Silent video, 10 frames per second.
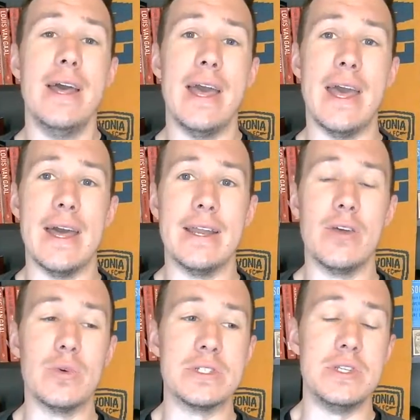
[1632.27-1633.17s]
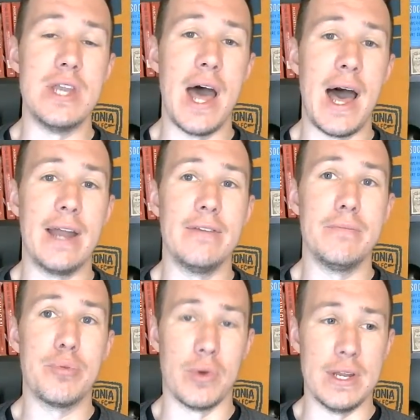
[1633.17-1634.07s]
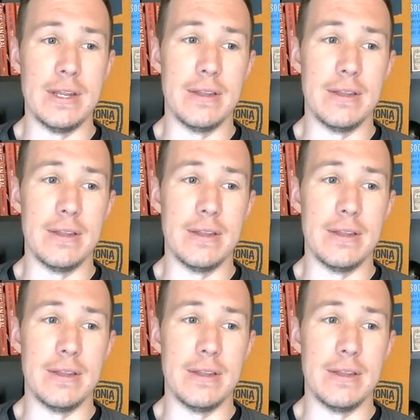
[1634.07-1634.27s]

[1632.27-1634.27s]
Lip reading: and it was not pretty.